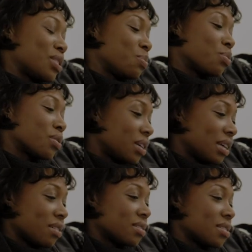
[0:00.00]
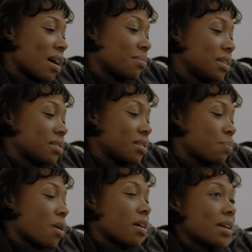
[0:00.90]
just brilliant on Tommy's
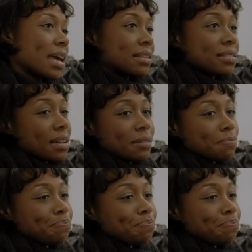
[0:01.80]
part, and